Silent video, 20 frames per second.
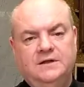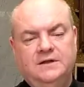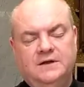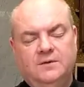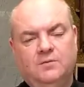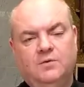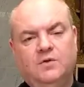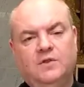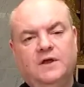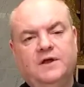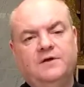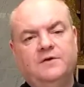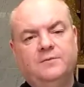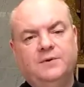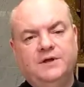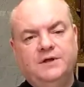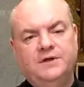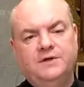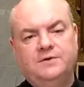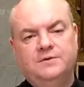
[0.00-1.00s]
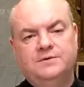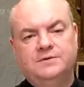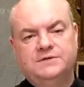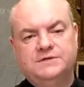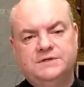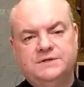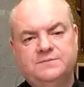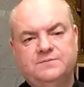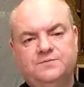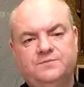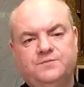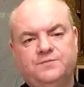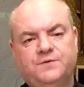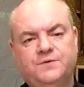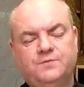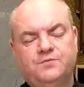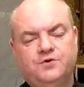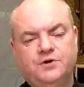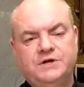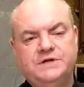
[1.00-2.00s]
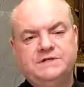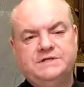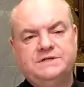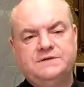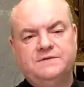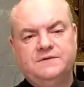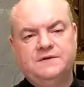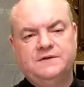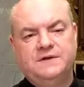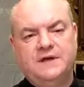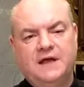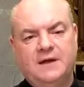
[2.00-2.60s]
that will later be used. The, the priests of the